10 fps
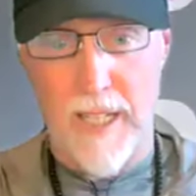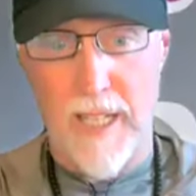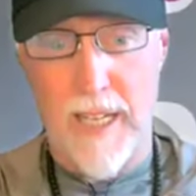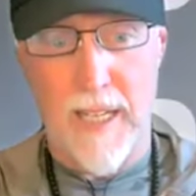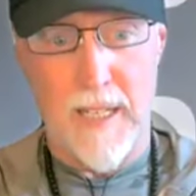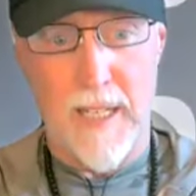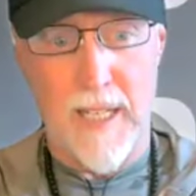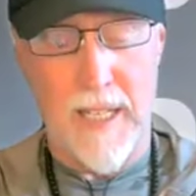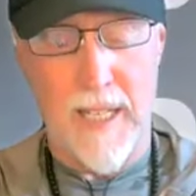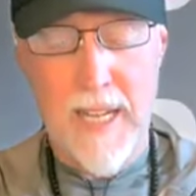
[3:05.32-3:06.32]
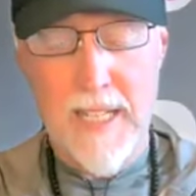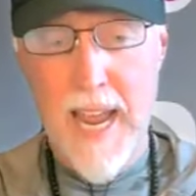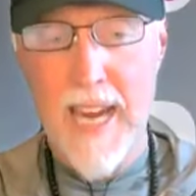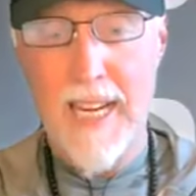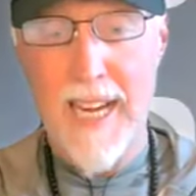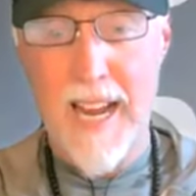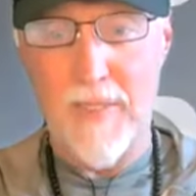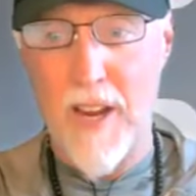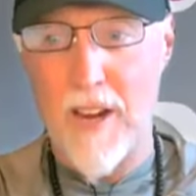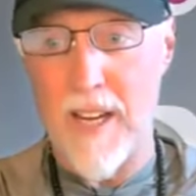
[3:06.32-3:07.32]
Healy in hanging
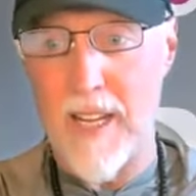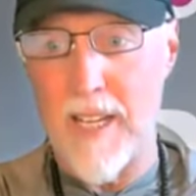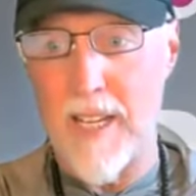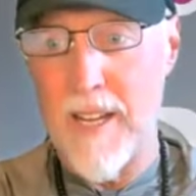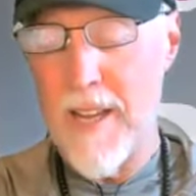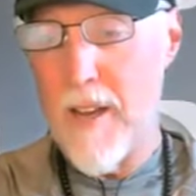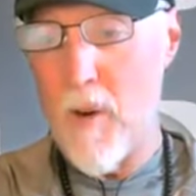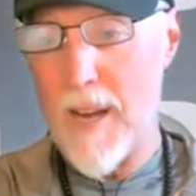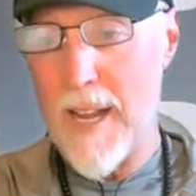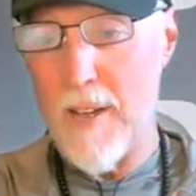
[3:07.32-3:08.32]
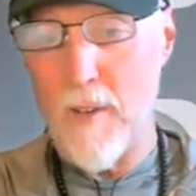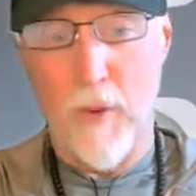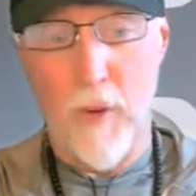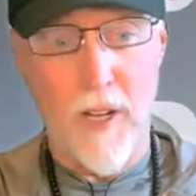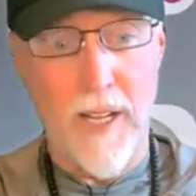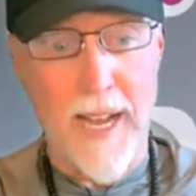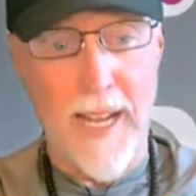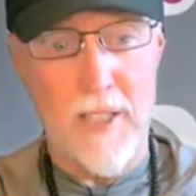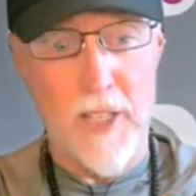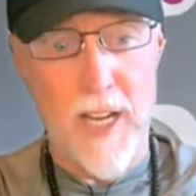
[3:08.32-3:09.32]
out there in Orlando, Florida.
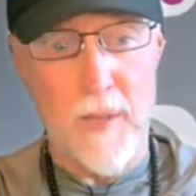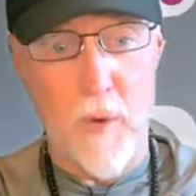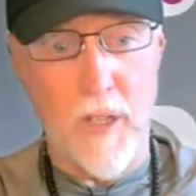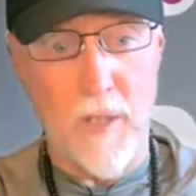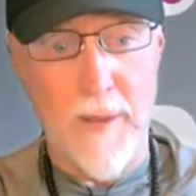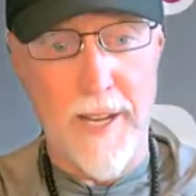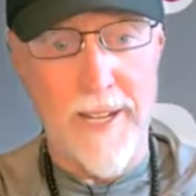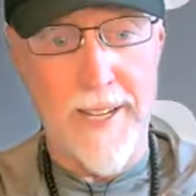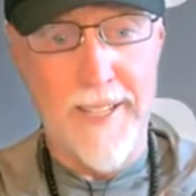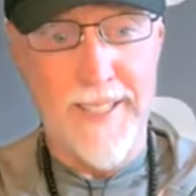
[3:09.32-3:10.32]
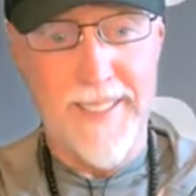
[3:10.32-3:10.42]
Hi, Jake. Welcome in.